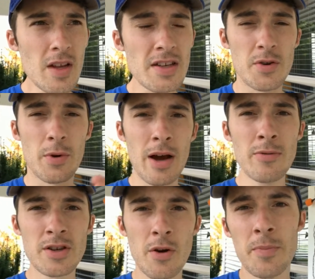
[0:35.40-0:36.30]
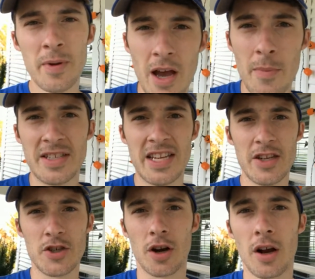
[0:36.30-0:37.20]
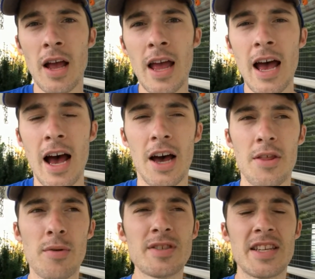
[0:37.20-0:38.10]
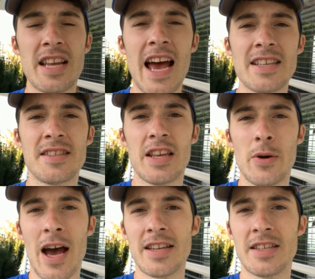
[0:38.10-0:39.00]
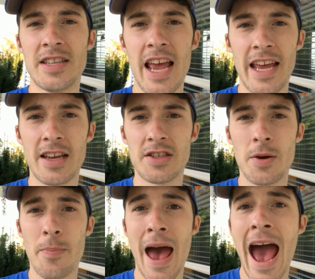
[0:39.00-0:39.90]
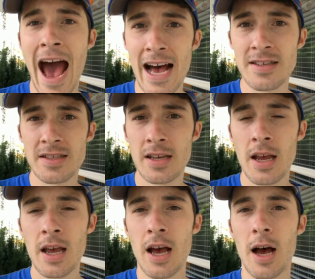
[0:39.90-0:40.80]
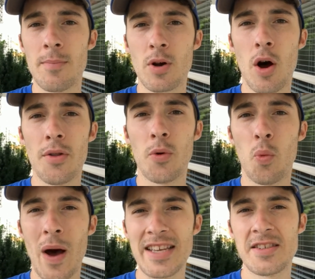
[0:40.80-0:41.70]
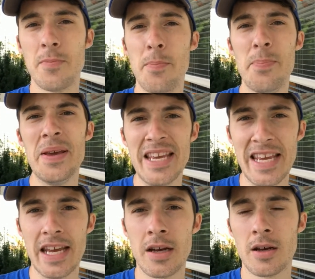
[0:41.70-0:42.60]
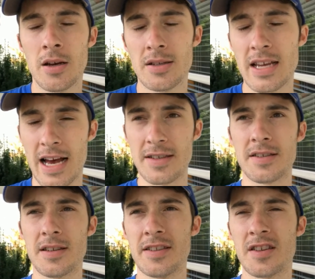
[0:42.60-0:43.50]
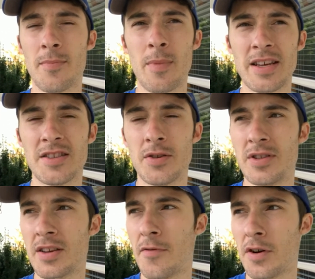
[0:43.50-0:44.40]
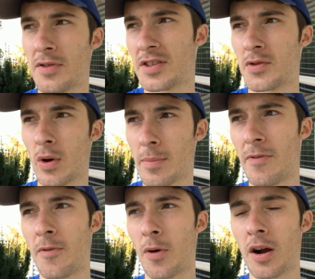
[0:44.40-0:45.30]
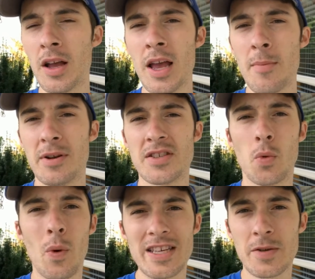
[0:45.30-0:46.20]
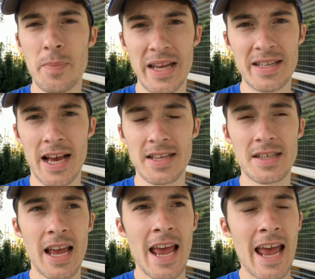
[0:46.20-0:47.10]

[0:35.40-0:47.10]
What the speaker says: So when I was going to become a teacher, there was a test that you had to take to pass called the West B test. And some of my students have heard the story before, but it's the West B test.